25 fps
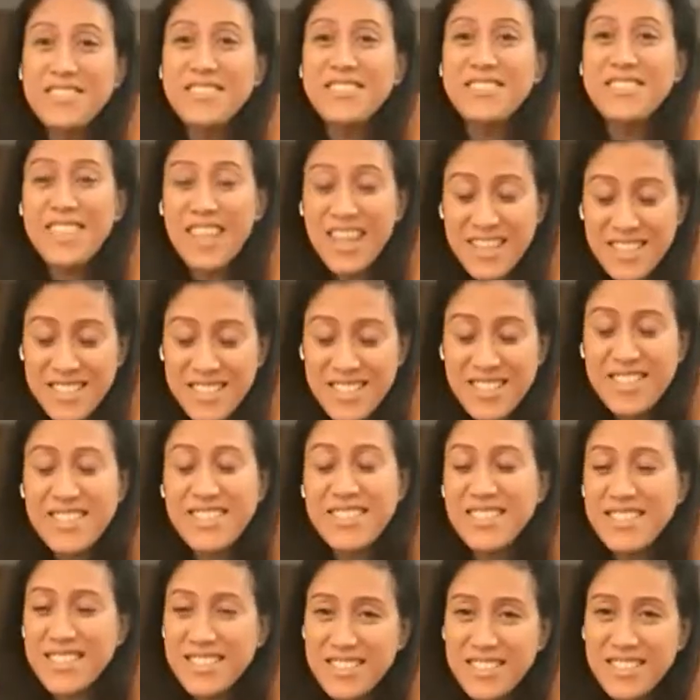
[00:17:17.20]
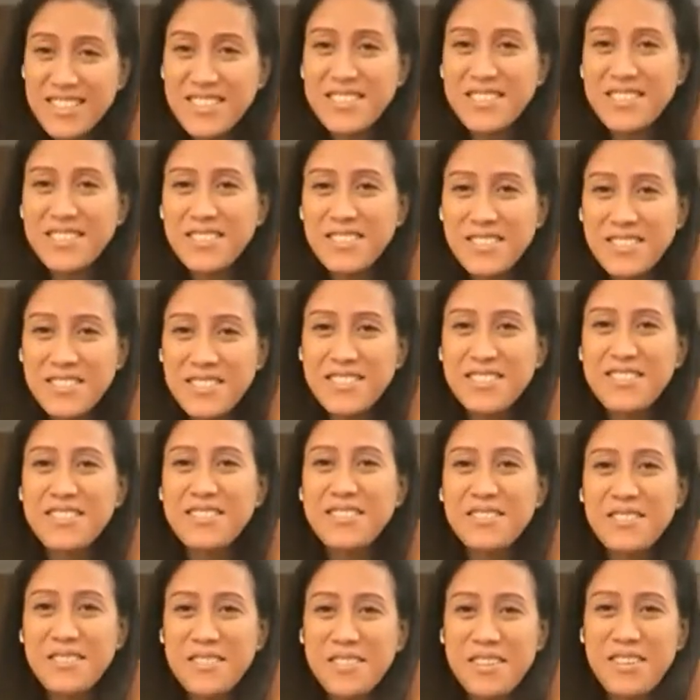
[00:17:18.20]
and I can actually taste it.
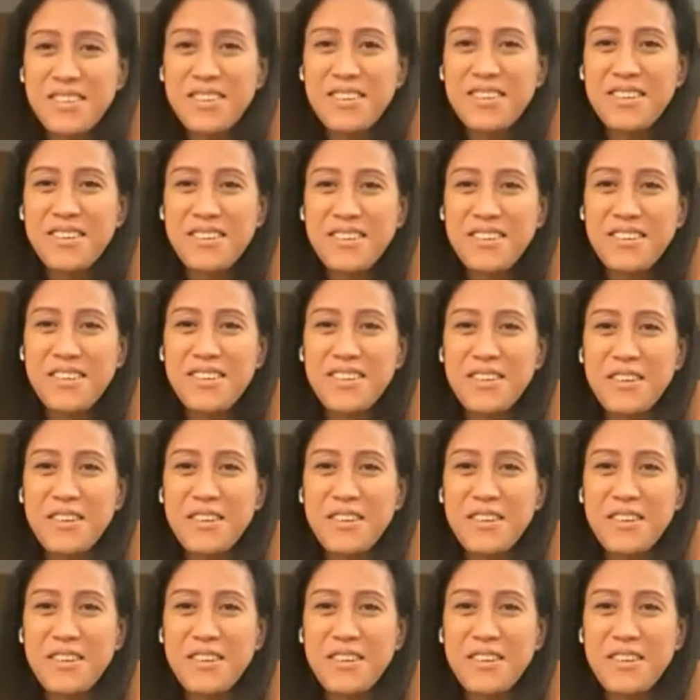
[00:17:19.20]
It